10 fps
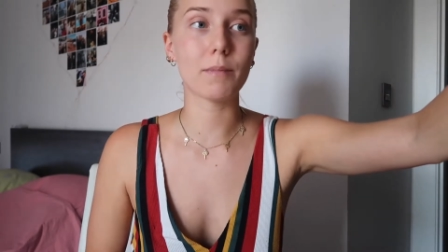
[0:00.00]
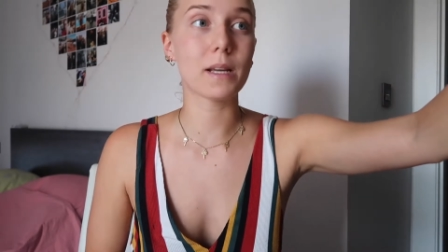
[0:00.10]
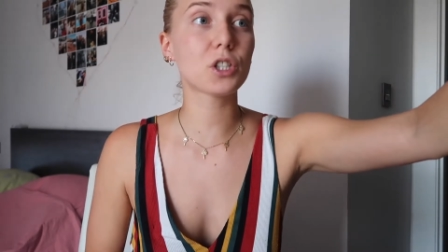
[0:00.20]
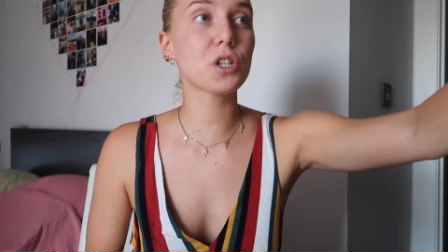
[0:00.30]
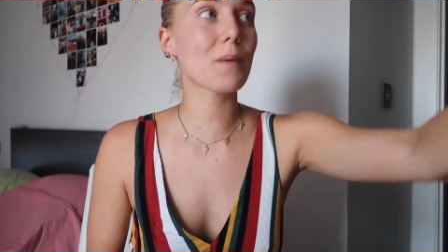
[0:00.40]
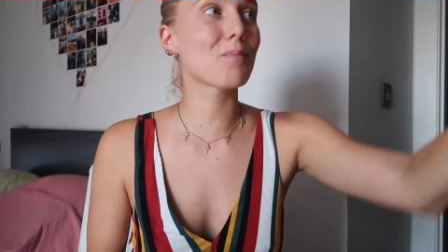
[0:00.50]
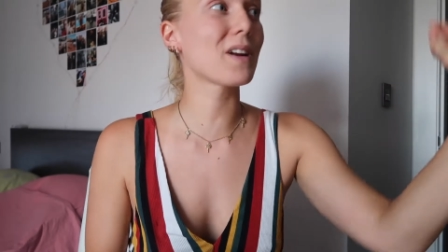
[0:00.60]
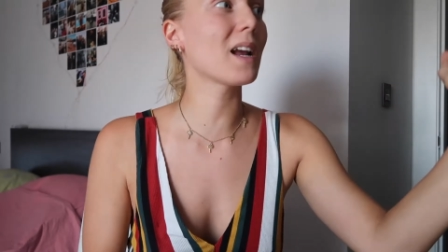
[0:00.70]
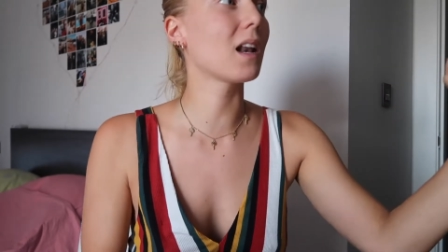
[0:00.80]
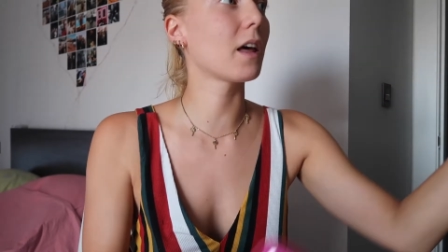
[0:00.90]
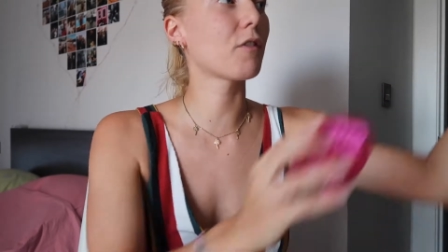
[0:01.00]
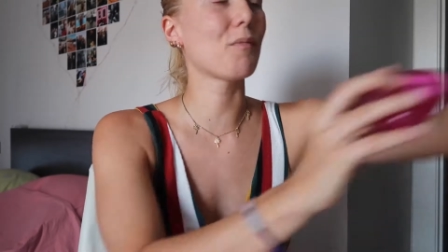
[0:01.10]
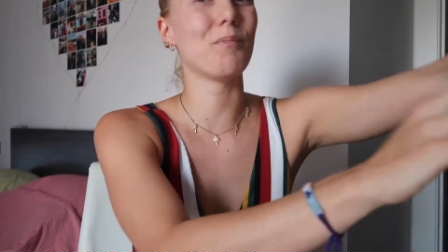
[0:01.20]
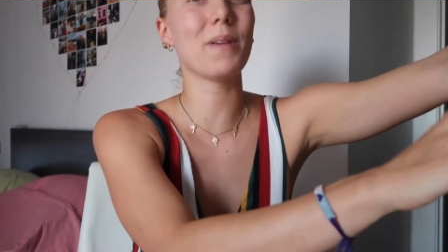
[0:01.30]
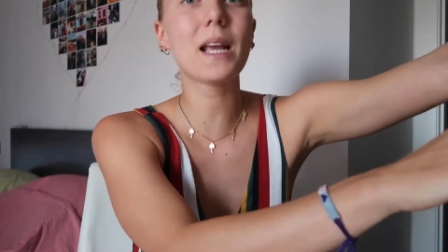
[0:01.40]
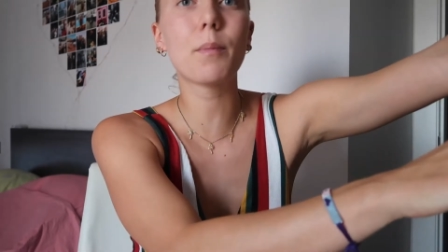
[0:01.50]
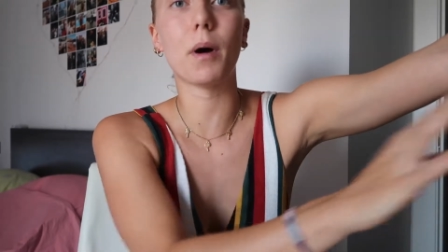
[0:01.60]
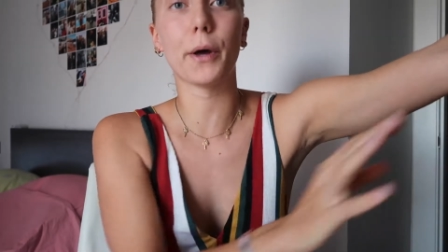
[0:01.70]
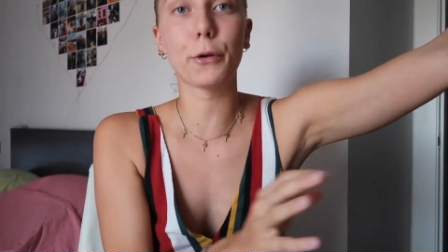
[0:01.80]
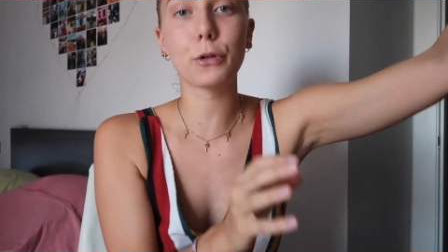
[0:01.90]
Because you can bring a lot of big
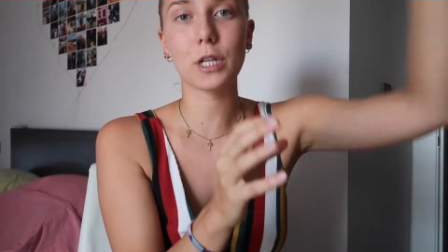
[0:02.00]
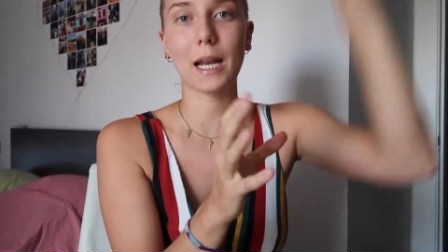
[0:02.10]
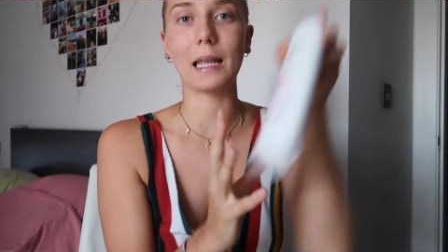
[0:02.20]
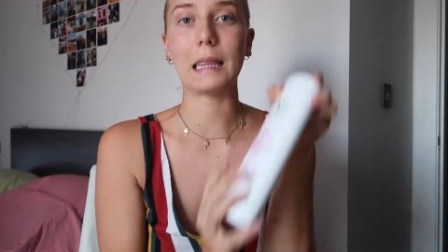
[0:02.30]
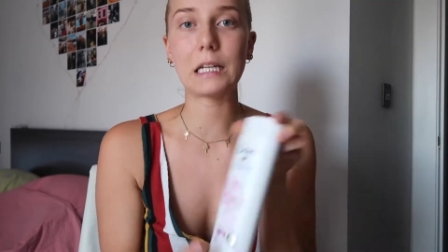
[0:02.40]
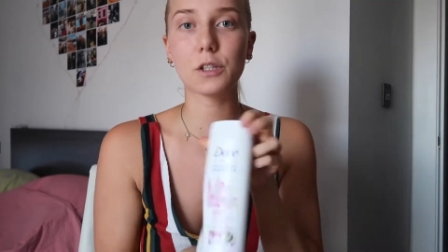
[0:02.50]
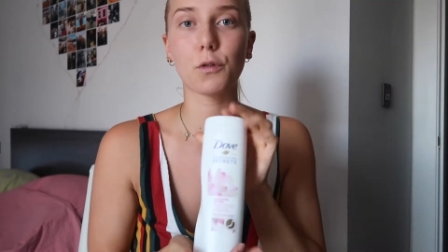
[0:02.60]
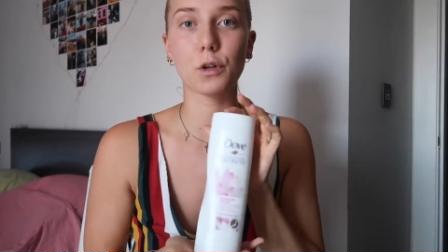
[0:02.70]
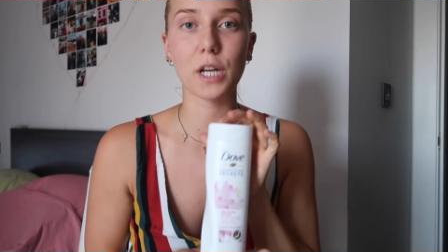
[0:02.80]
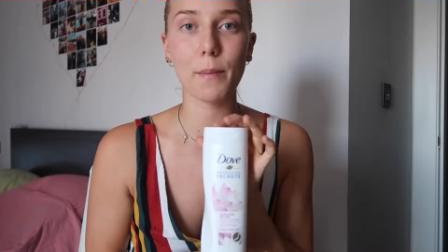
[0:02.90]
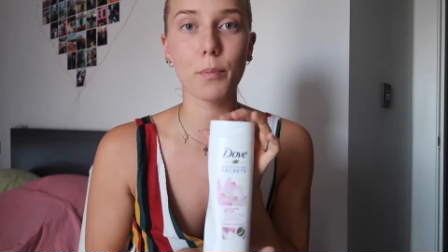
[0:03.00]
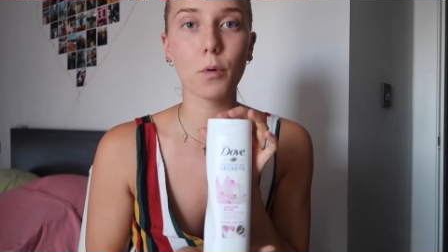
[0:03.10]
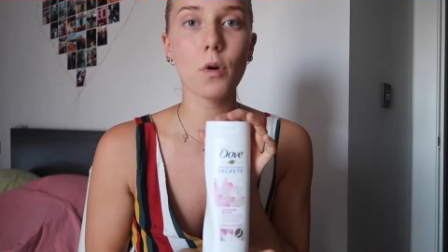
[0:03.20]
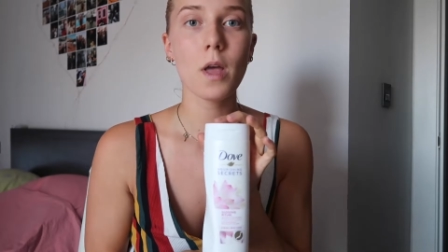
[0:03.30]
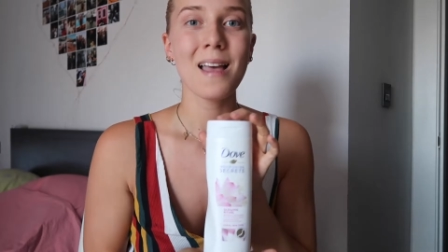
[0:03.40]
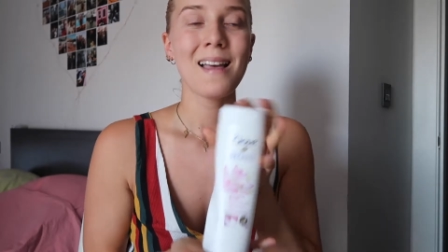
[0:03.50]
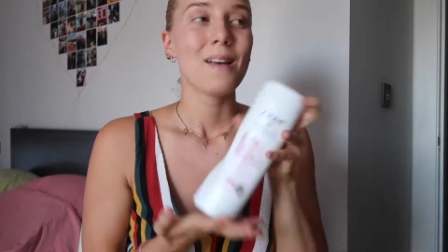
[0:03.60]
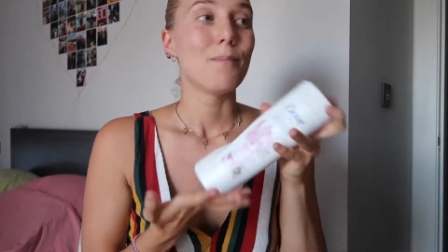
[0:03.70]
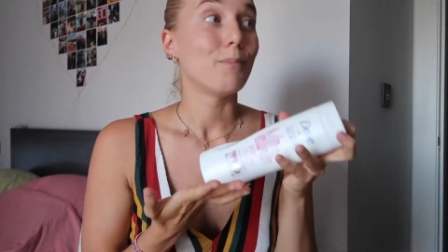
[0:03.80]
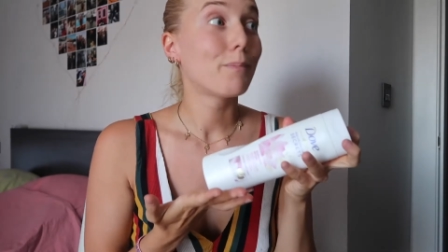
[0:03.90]
bottles like this for example
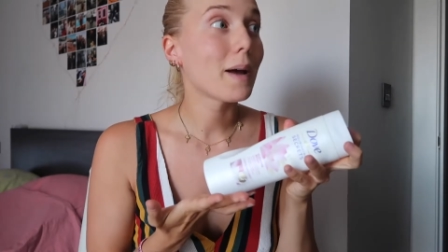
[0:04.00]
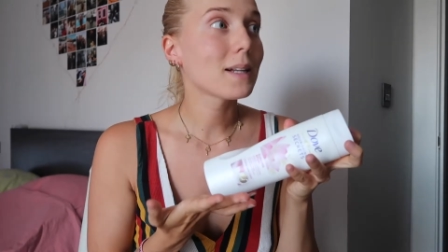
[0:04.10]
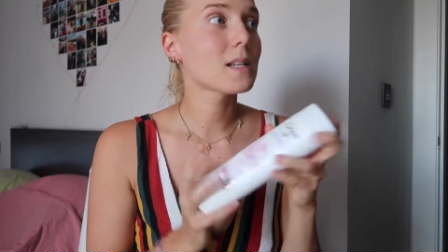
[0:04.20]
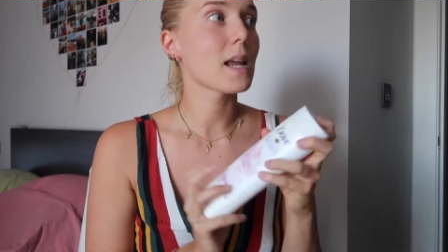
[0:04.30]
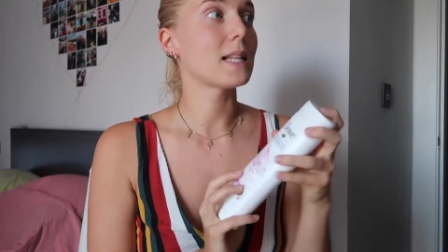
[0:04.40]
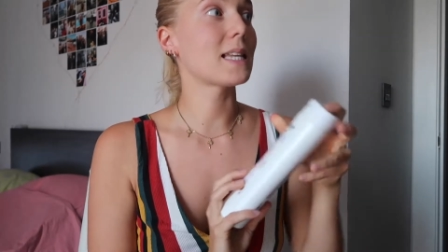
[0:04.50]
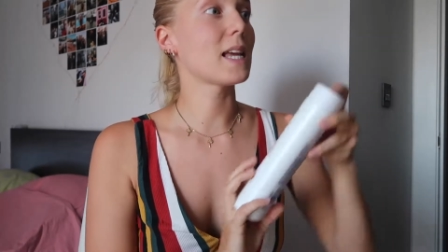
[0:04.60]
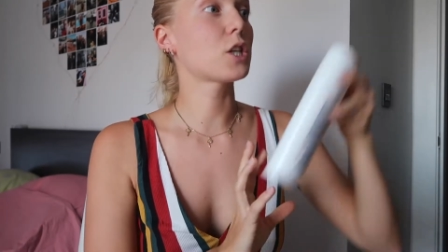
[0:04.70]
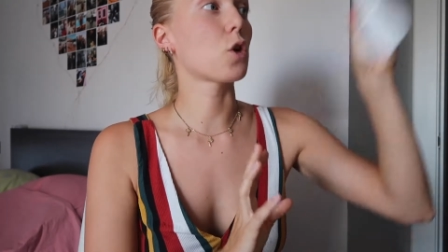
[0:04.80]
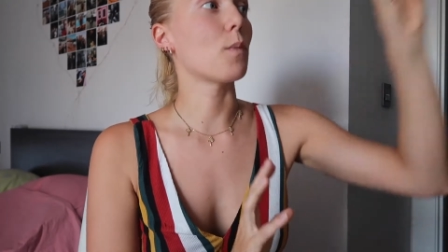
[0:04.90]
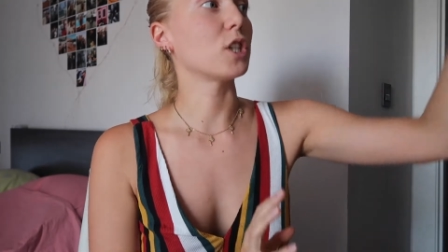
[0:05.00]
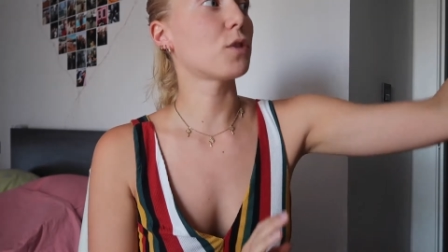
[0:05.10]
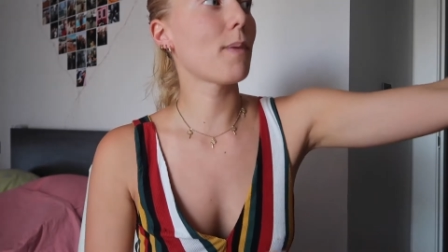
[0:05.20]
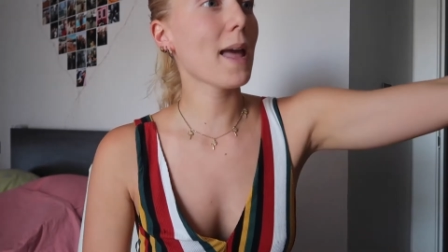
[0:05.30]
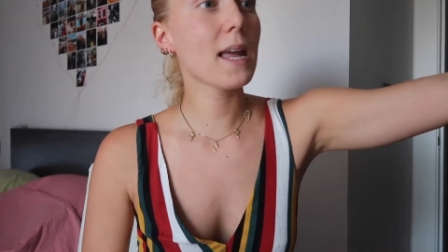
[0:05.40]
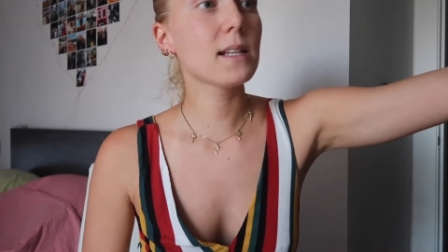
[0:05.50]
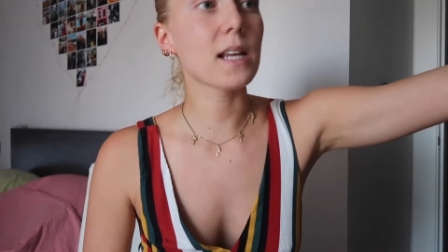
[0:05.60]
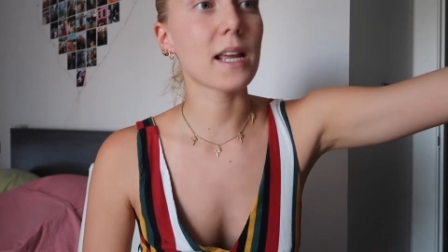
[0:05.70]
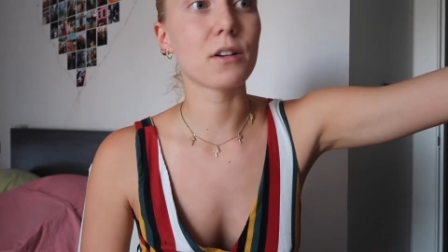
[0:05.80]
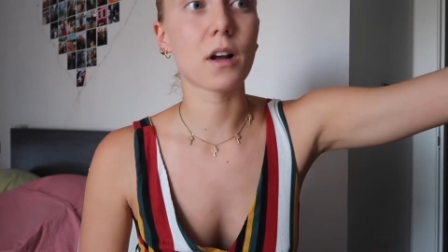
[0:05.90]
but it takes so much space
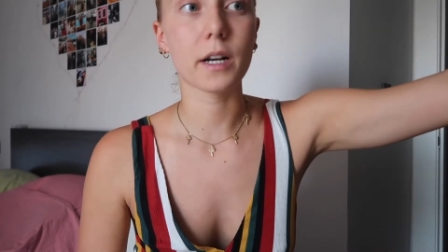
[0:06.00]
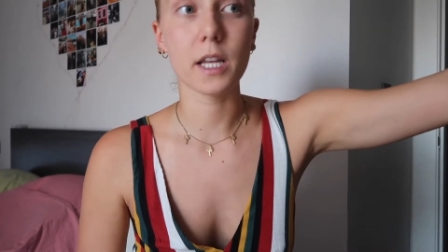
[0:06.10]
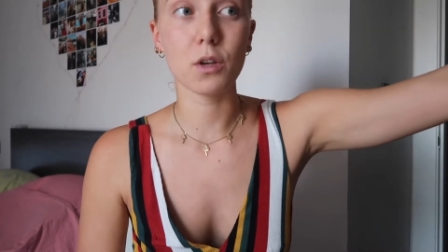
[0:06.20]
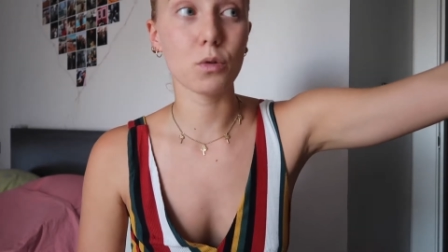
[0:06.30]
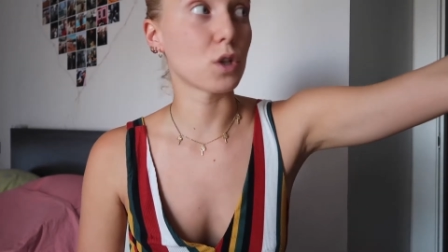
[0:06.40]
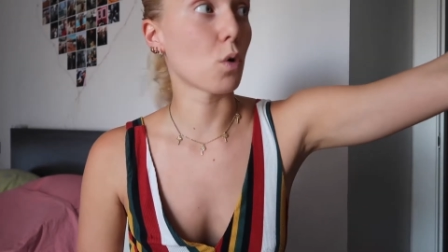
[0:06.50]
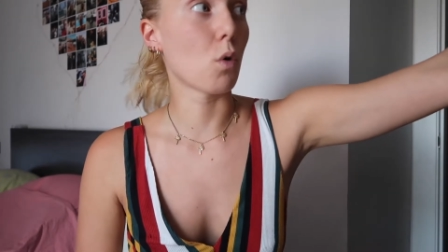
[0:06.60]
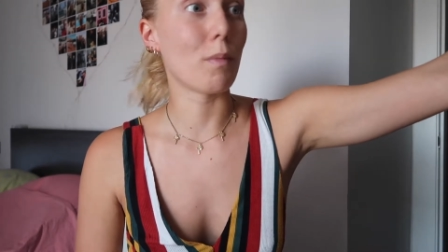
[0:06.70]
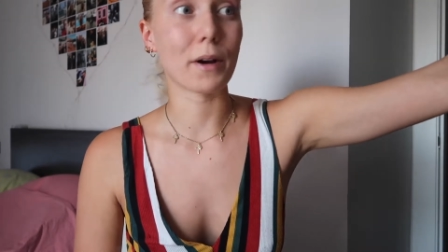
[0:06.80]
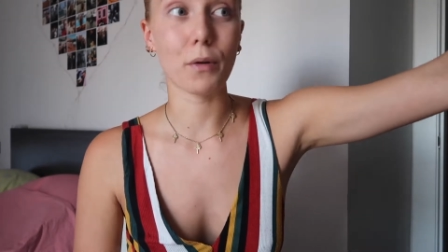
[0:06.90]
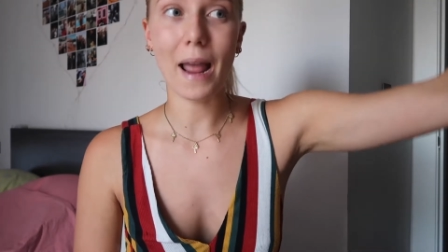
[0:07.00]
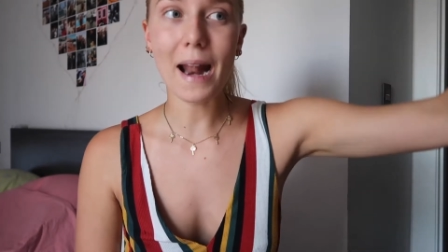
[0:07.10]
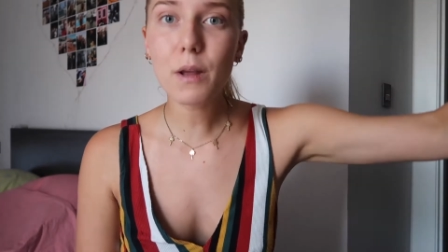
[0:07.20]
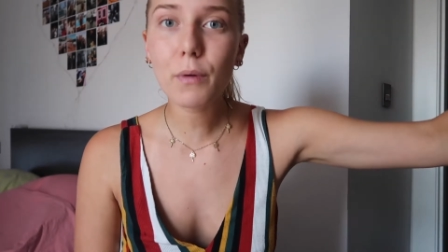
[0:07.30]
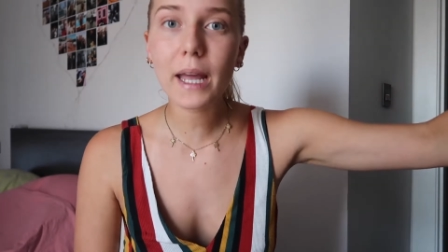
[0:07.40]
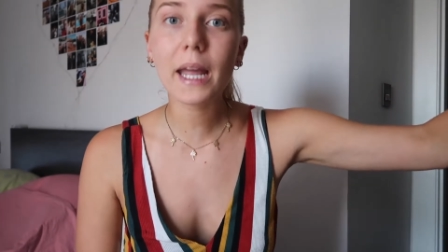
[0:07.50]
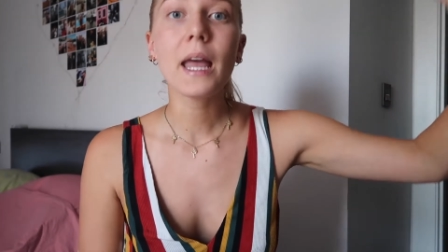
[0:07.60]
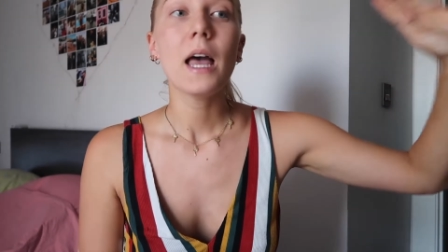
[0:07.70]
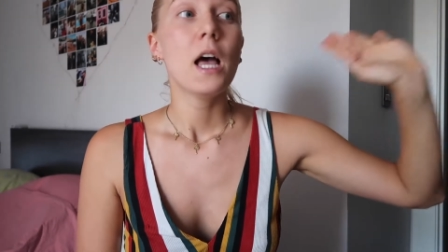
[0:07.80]
and you're not gonna use the whole bottle anyway.